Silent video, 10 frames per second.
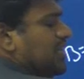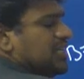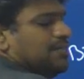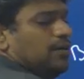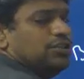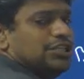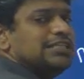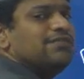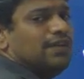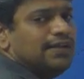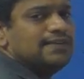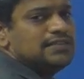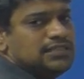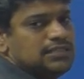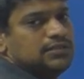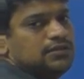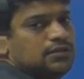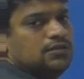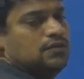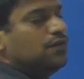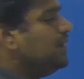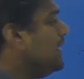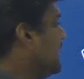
respect to change in frequency. If I